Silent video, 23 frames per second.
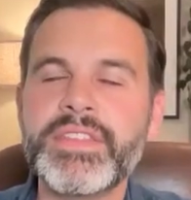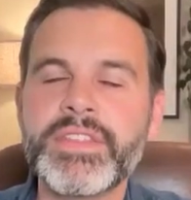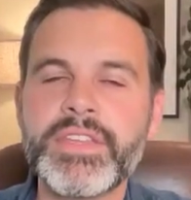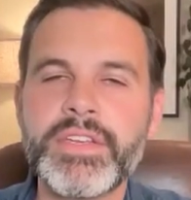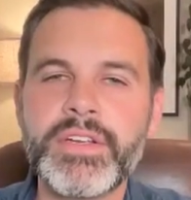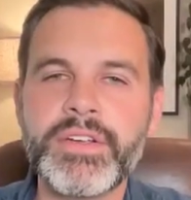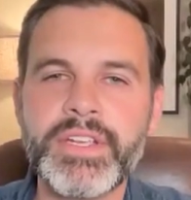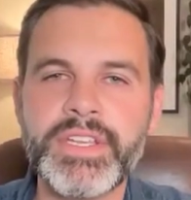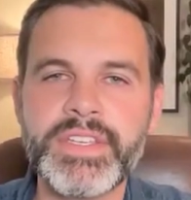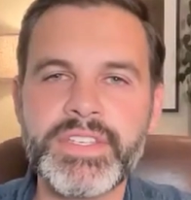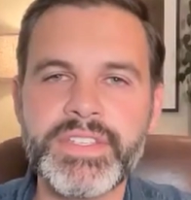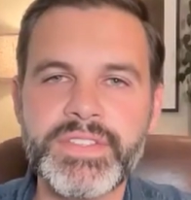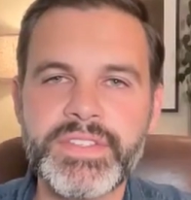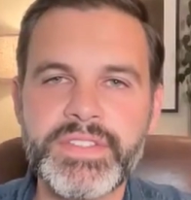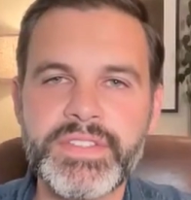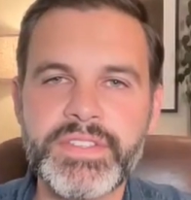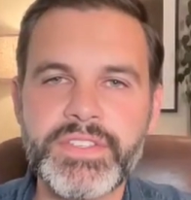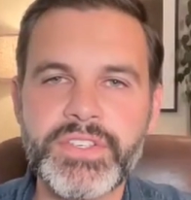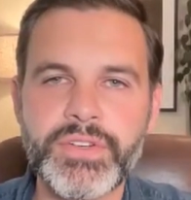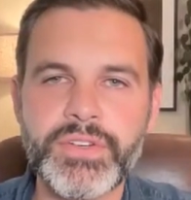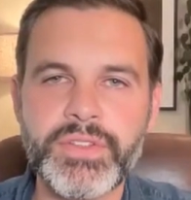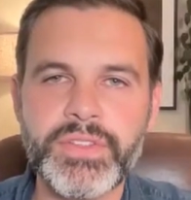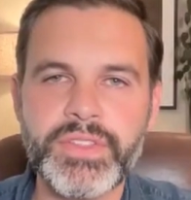there is
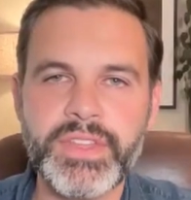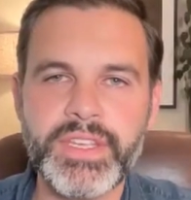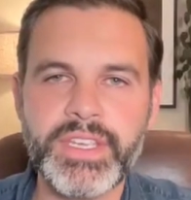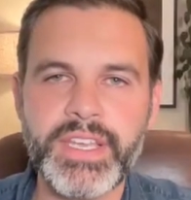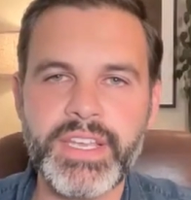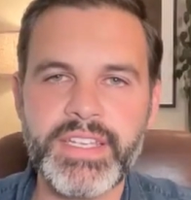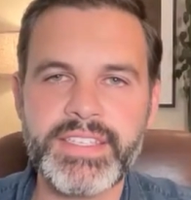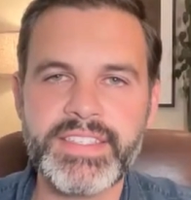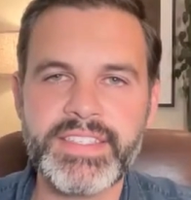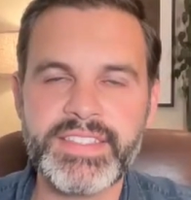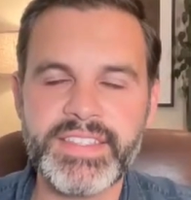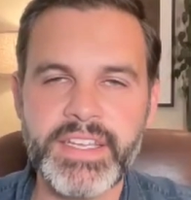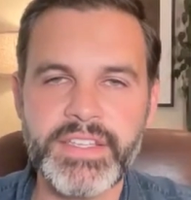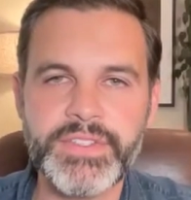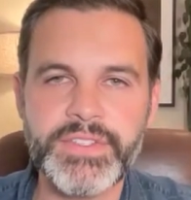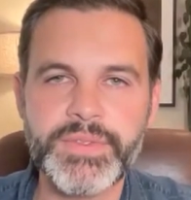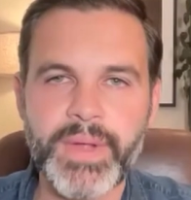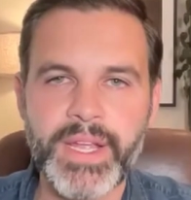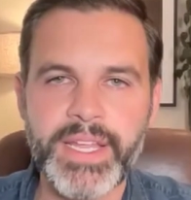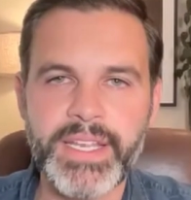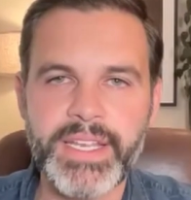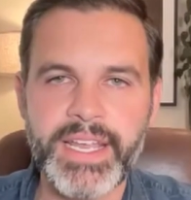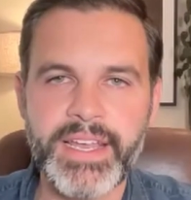certainly a
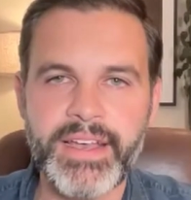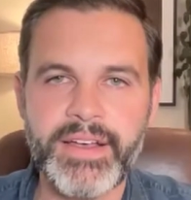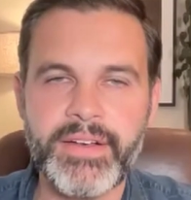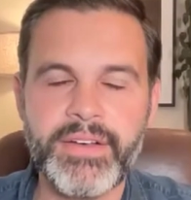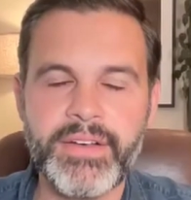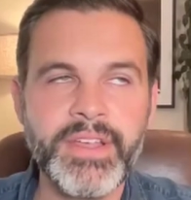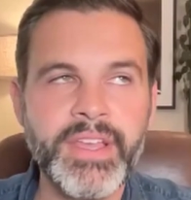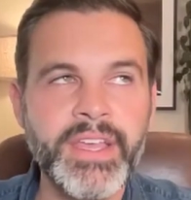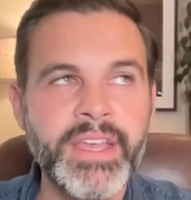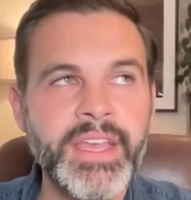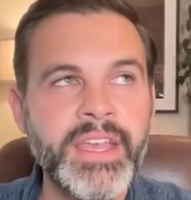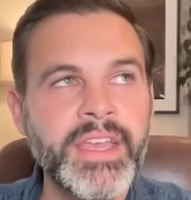sense right now,